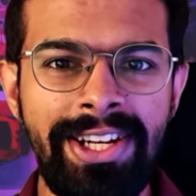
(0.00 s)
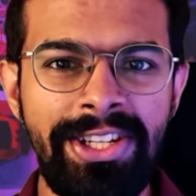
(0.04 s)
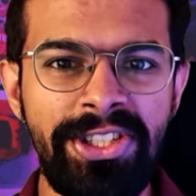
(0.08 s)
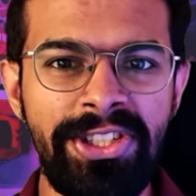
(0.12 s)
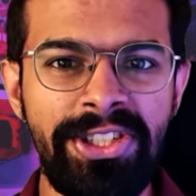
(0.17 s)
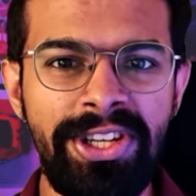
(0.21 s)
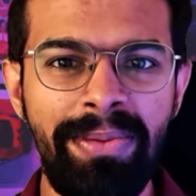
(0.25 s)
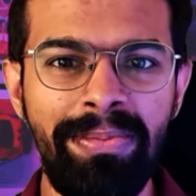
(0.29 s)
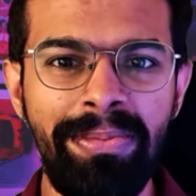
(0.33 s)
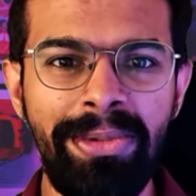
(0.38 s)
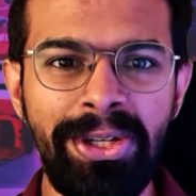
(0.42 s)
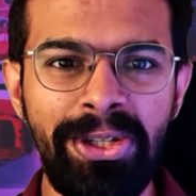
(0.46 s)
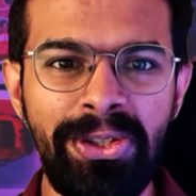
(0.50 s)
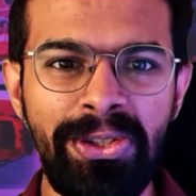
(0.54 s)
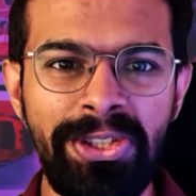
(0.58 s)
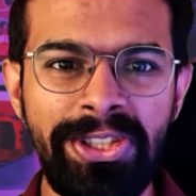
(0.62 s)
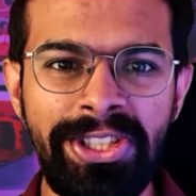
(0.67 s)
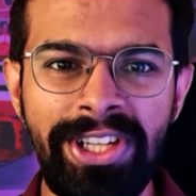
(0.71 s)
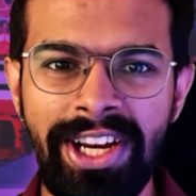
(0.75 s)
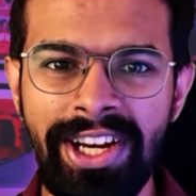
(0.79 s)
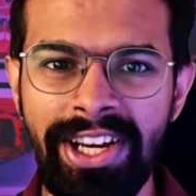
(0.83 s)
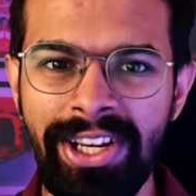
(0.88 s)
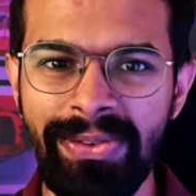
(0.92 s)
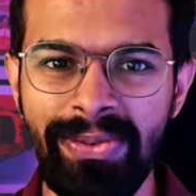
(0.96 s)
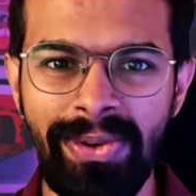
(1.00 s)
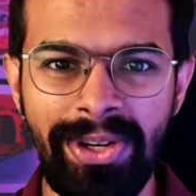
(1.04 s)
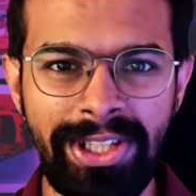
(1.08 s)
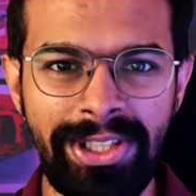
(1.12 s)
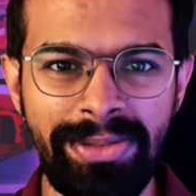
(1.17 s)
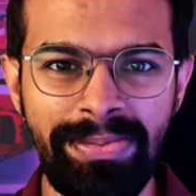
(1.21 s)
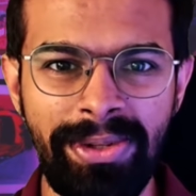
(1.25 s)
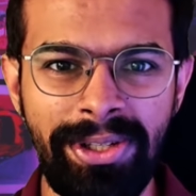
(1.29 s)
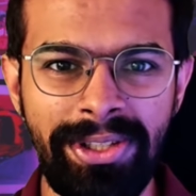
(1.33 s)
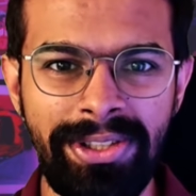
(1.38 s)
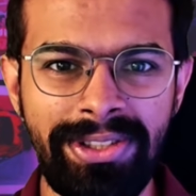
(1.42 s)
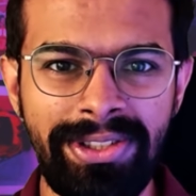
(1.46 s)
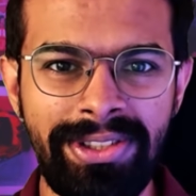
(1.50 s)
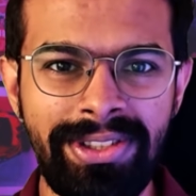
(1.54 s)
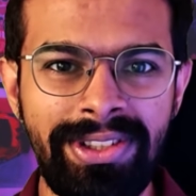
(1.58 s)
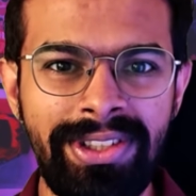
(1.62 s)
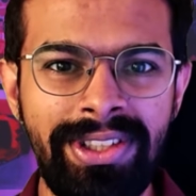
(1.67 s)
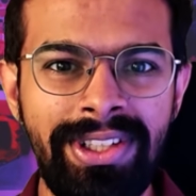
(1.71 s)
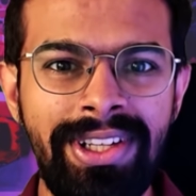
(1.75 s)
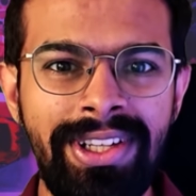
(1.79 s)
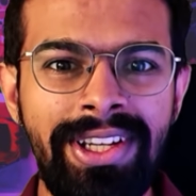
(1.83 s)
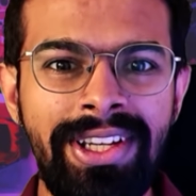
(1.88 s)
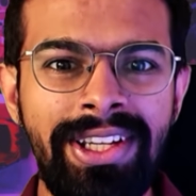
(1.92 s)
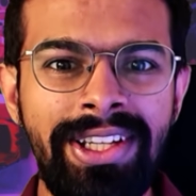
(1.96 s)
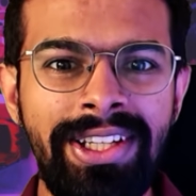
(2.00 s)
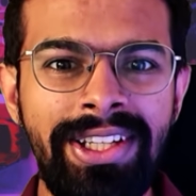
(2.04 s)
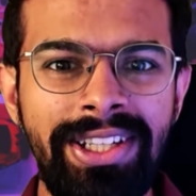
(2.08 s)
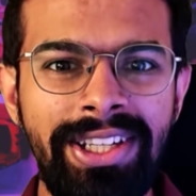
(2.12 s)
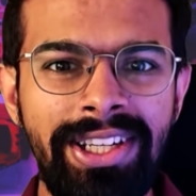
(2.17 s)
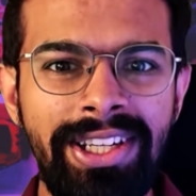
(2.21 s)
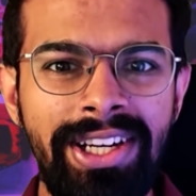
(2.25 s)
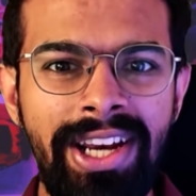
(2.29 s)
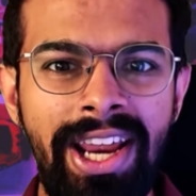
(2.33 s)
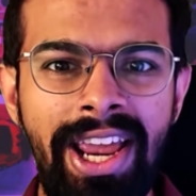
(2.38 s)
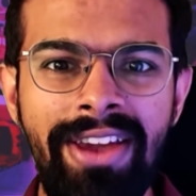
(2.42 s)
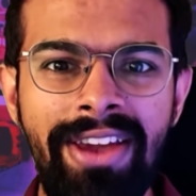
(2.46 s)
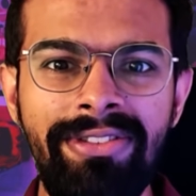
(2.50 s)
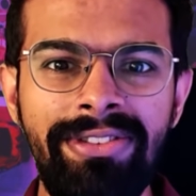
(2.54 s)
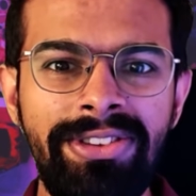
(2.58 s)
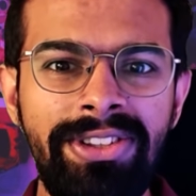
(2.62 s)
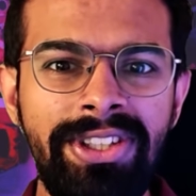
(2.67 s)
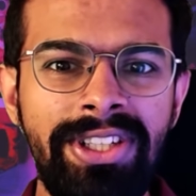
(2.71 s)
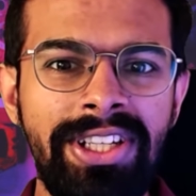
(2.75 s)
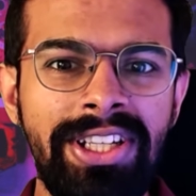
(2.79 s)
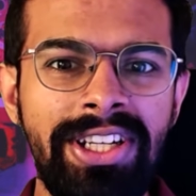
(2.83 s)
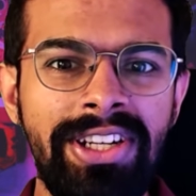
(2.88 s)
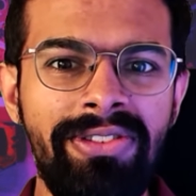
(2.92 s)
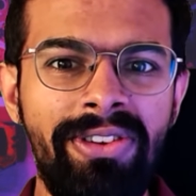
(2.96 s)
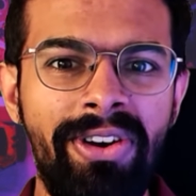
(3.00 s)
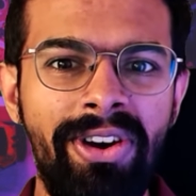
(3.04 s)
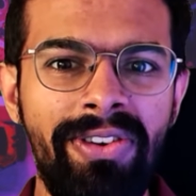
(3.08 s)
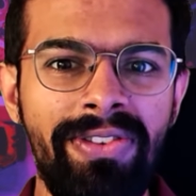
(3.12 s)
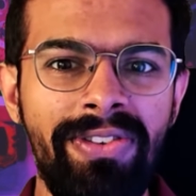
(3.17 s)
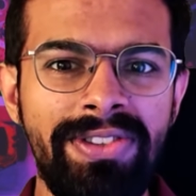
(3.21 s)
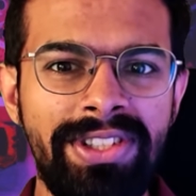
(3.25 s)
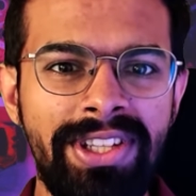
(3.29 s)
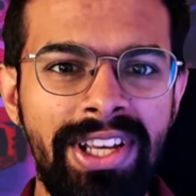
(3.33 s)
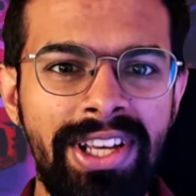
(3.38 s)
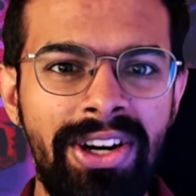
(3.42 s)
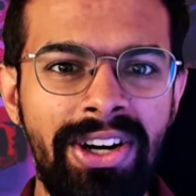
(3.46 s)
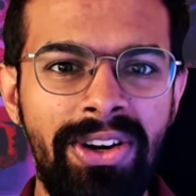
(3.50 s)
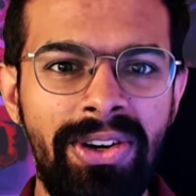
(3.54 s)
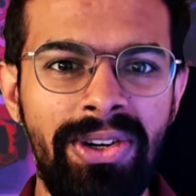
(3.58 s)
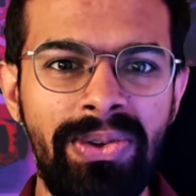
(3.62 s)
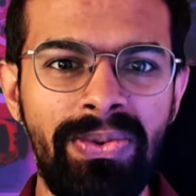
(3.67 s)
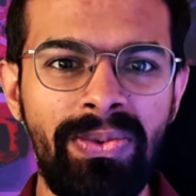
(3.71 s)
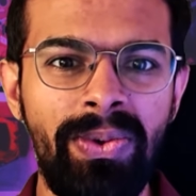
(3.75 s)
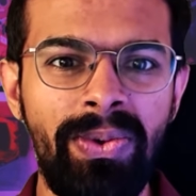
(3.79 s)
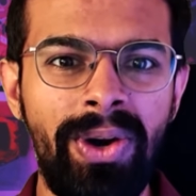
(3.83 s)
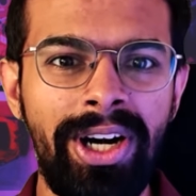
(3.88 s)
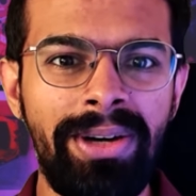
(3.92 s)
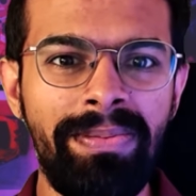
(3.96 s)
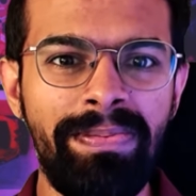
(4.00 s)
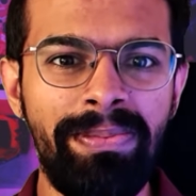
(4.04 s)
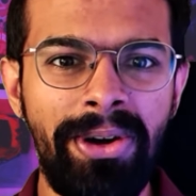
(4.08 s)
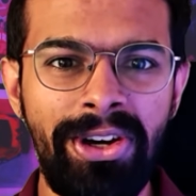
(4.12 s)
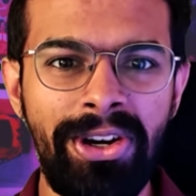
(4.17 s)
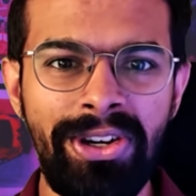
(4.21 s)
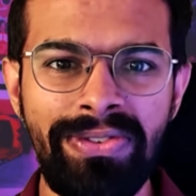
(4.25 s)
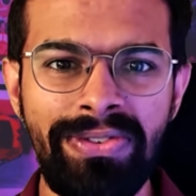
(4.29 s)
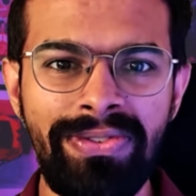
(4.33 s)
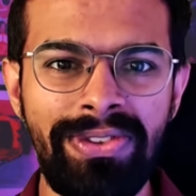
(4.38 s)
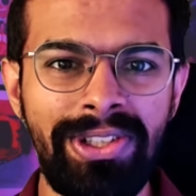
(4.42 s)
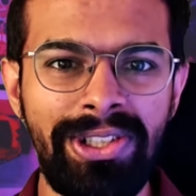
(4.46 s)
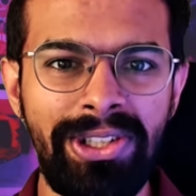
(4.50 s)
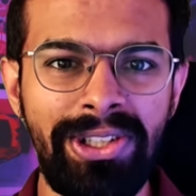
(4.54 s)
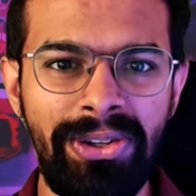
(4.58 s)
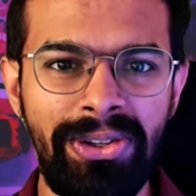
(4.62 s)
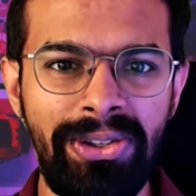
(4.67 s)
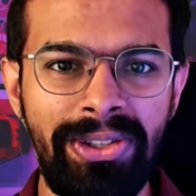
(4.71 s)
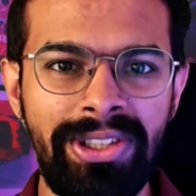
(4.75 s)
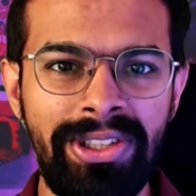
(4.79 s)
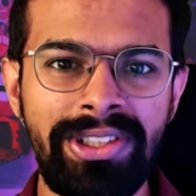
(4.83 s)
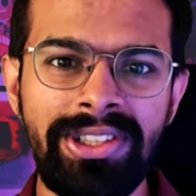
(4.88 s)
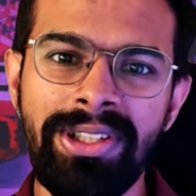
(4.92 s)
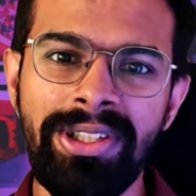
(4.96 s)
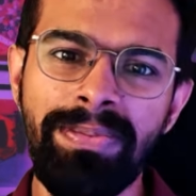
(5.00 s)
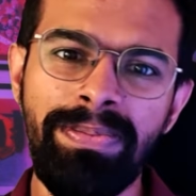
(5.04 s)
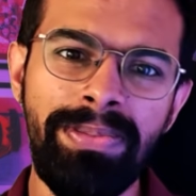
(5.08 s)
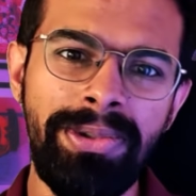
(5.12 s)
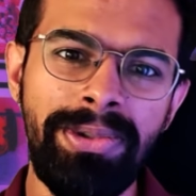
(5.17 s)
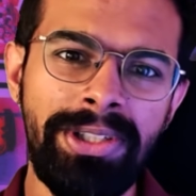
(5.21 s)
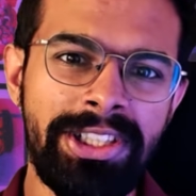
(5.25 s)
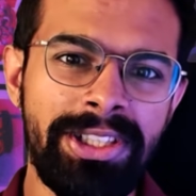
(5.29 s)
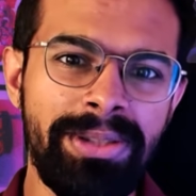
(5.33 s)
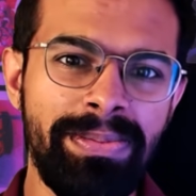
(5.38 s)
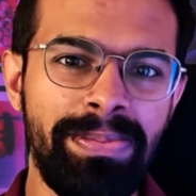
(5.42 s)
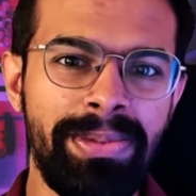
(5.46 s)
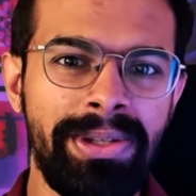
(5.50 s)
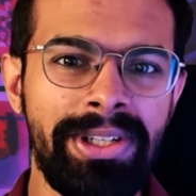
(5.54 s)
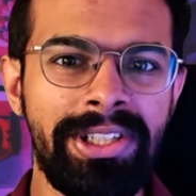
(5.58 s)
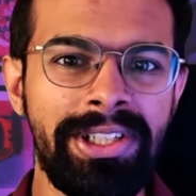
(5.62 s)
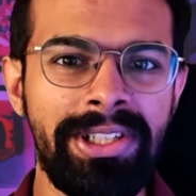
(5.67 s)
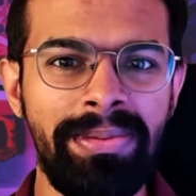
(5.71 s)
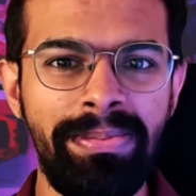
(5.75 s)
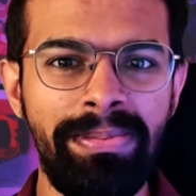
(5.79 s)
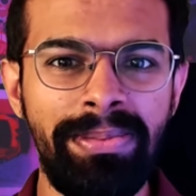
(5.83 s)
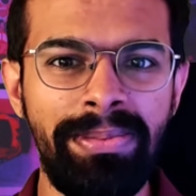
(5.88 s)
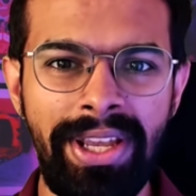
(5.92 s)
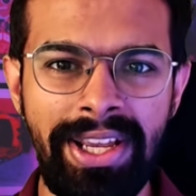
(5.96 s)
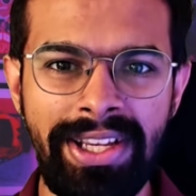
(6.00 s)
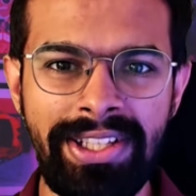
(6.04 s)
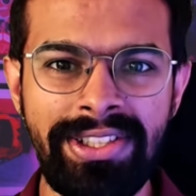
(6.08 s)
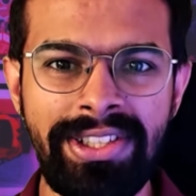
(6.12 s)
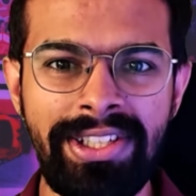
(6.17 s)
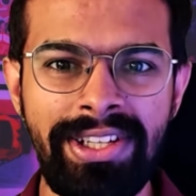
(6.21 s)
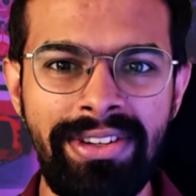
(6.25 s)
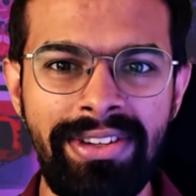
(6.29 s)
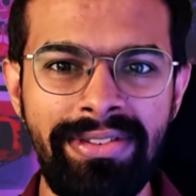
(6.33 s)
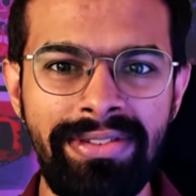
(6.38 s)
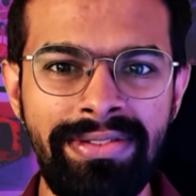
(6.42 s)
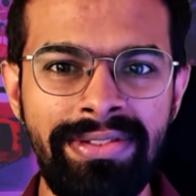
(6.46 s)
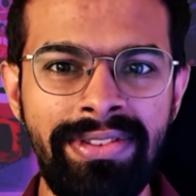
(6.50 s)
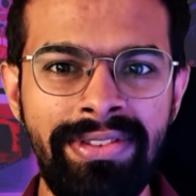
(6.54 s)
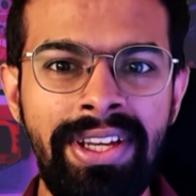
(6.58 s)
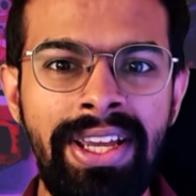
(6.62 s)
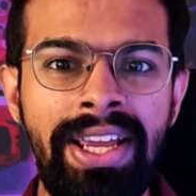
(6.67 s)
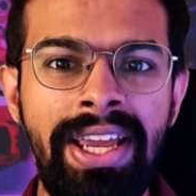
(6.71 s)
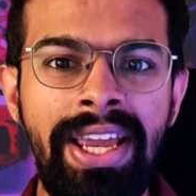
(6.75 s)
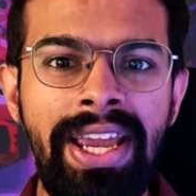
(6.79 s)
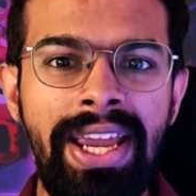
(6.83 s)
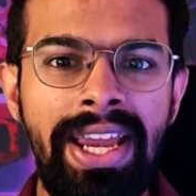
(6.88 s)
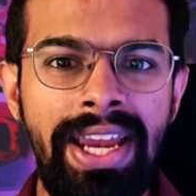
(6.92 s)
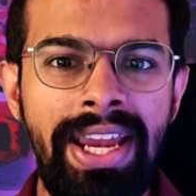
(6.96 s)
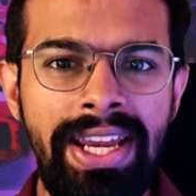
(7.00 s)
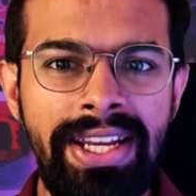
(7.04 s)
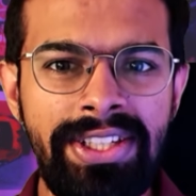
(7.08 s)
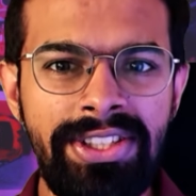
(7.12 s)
jump into shading workspace. Here everything revolves around one powerful node, the principled BSDF. It's